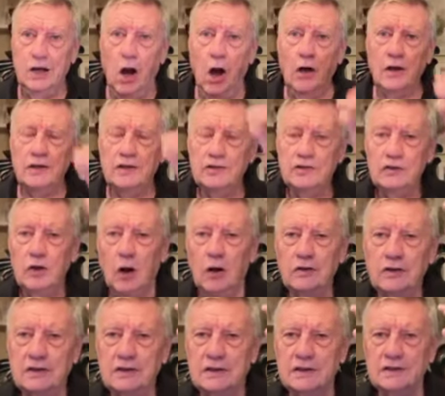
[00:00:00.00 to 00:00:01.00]
God is
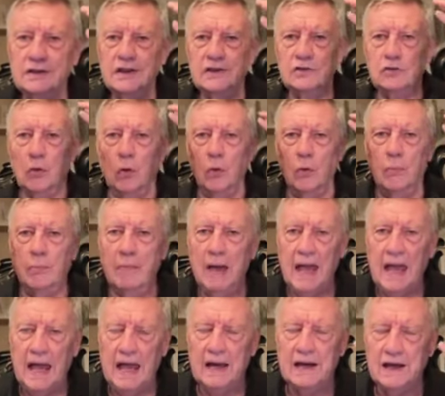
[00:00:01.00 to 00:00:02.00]
not this old
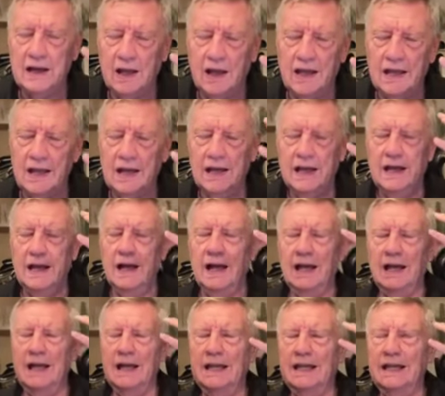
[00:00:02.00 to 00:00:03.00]
man
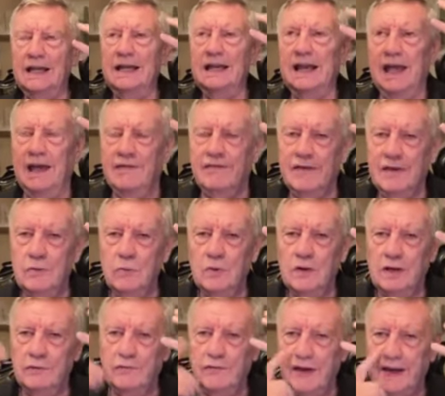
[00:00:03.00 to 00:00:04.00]
in heaven
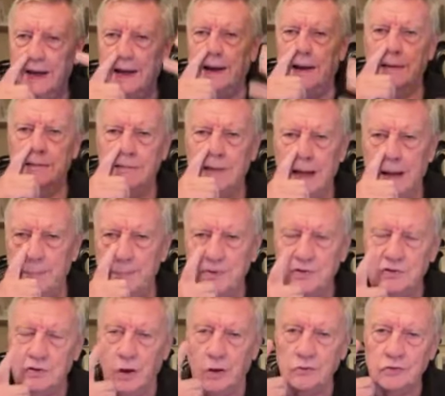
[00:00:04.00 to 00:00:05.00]
with a finger up
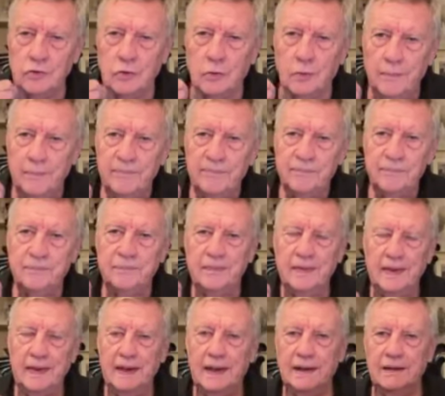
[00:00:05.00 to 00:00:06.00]
his nostril,
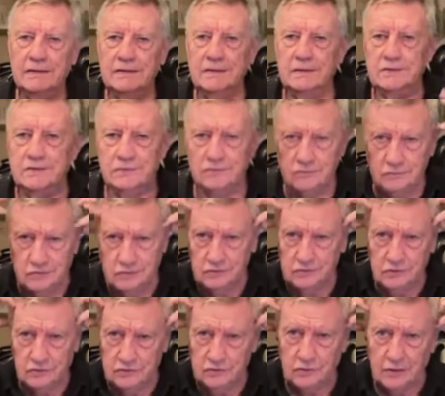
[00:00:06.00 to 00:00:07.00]

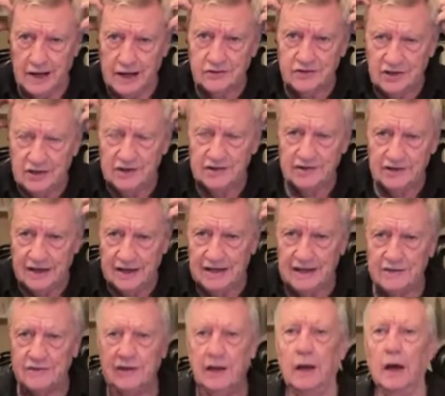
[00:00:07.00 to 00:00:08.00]
scratching his
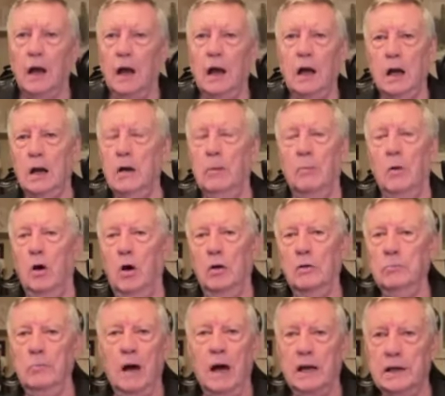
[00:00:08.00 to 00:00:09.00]
head and saying, "Ah, oh, come
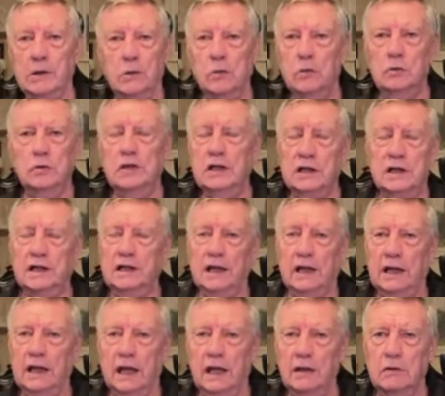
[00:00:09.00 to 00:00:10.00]
on, Mario, you did
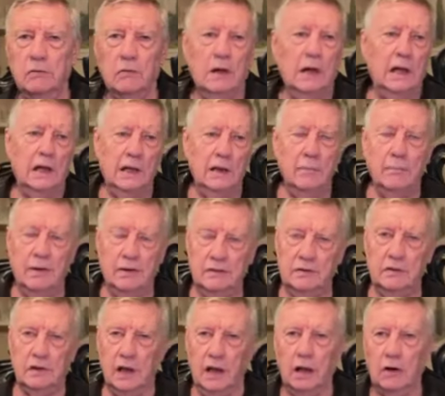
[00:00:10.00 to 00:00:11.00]
it again, really,
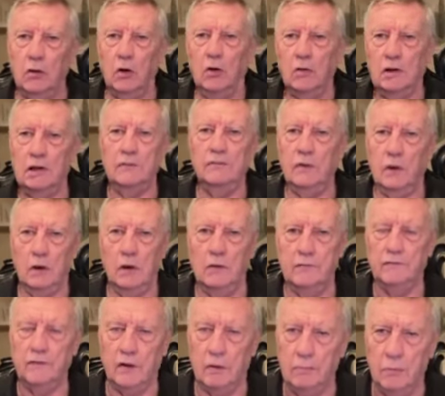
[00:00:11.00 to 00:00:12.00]
but I can't leave you
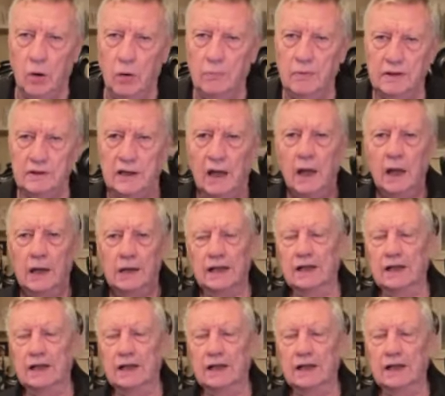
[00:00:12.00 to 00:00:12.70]
alone for a moment